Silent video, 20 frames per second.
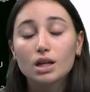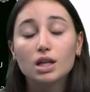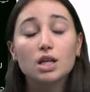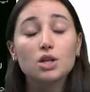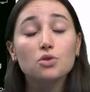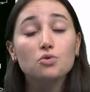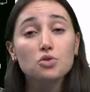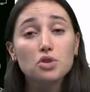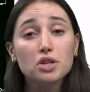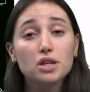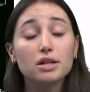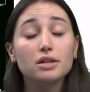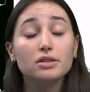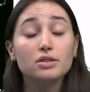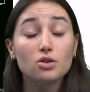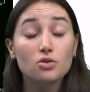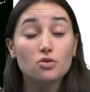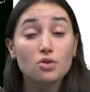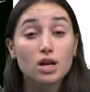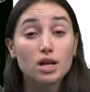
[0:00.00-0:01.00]

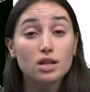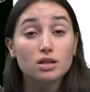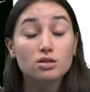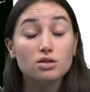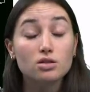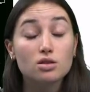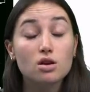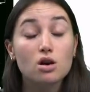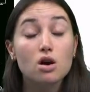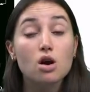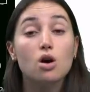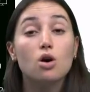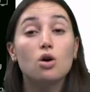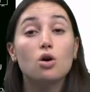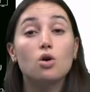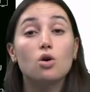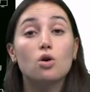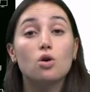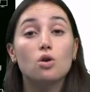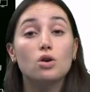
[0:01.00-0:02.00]
reiterates
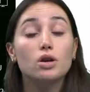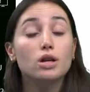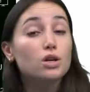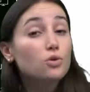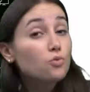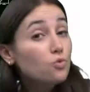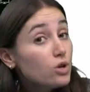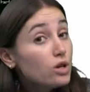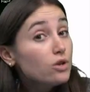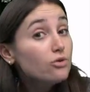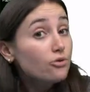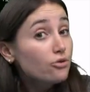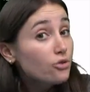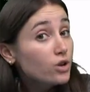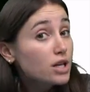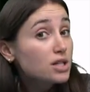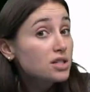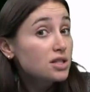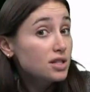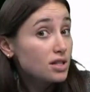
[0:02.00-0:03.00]
or he
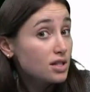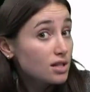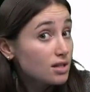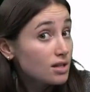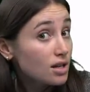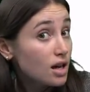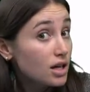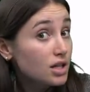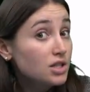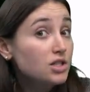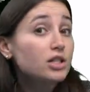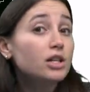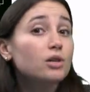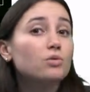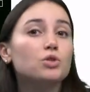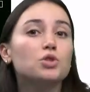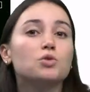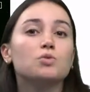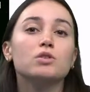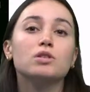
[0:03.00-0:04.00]
rephrases his idea
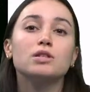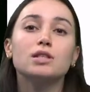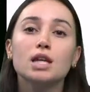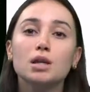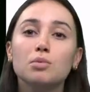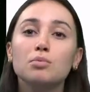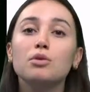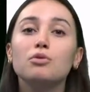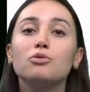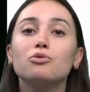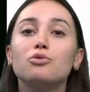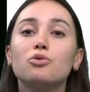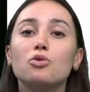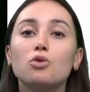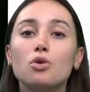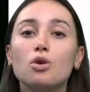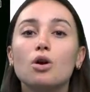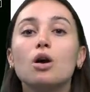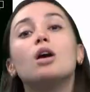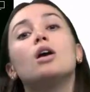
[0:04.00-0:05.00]
which was said
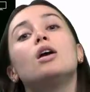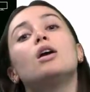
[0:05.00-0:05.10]
before,